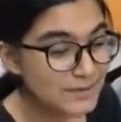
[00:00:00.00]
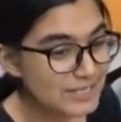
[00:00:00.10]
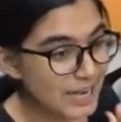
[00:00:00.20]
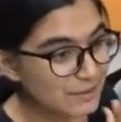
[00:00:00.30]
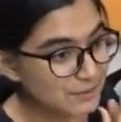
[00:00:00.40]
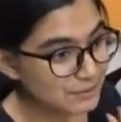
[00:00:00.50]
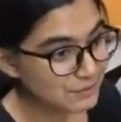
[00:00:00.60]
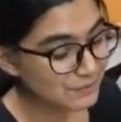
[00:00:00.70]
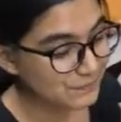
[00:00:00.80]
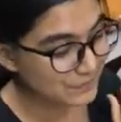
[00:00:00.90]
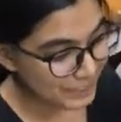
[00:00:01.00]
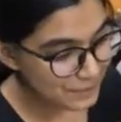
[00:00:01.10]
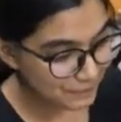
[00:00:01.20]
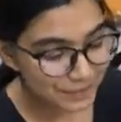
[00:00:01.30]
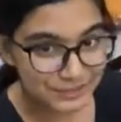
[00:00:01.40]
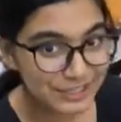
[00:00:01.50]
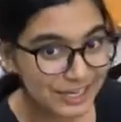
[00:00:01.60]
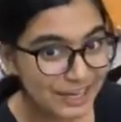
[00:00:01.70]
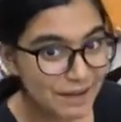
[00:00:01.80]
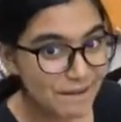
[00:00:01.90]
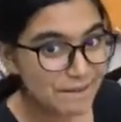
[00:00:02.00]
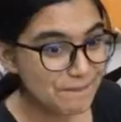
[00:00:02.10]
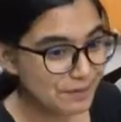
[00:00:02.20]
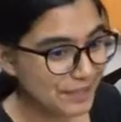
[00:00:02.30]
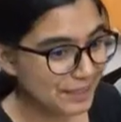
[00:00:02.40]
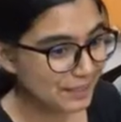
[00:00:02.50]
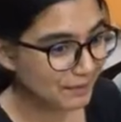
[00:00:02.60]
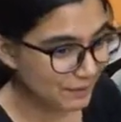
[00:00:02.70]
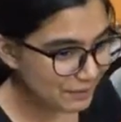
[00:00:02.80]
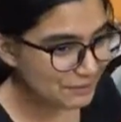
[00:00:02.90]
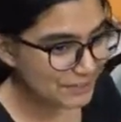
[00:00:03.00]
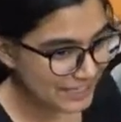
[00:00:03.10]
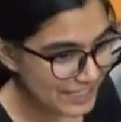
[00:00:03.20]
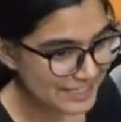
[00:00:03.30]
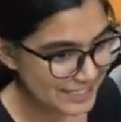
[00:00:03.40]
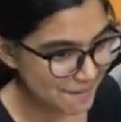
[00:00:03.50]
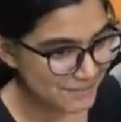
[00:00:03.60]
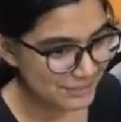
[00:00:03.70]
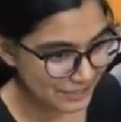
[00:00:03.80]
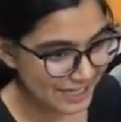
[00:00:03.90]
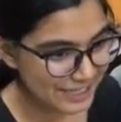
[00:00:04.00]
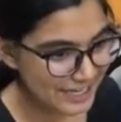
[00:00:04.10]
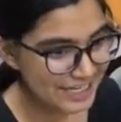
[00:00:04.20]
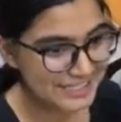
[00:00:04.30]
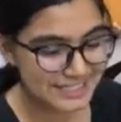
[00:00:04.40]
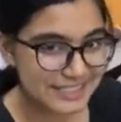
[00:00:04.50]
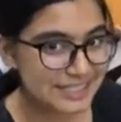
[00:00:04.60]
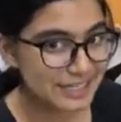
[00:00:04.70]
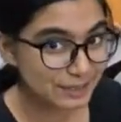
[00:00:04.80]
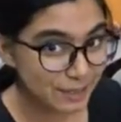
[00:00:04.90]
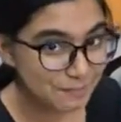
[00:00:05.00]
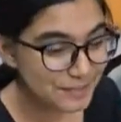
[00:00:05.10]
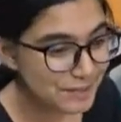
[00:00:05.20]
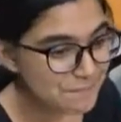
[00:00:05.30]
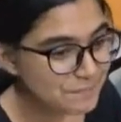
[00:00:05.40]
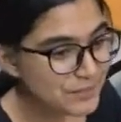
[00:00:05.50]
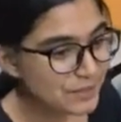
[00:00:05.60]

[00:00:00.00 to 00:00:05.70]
which I could do very well today with all the working steps correctly as just as he taught me.